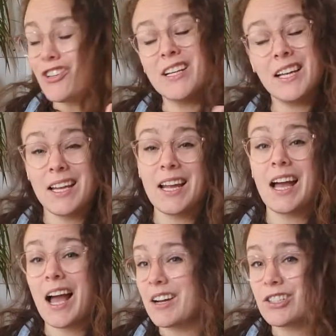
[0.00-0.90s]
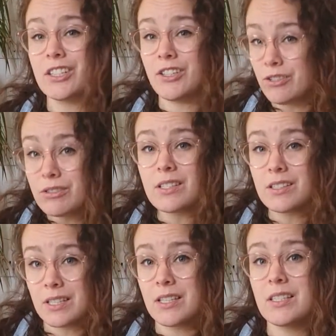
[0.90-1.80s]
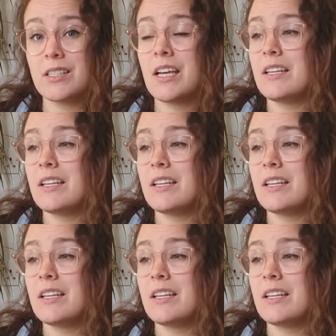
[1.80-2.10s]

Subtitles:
and he actually uses this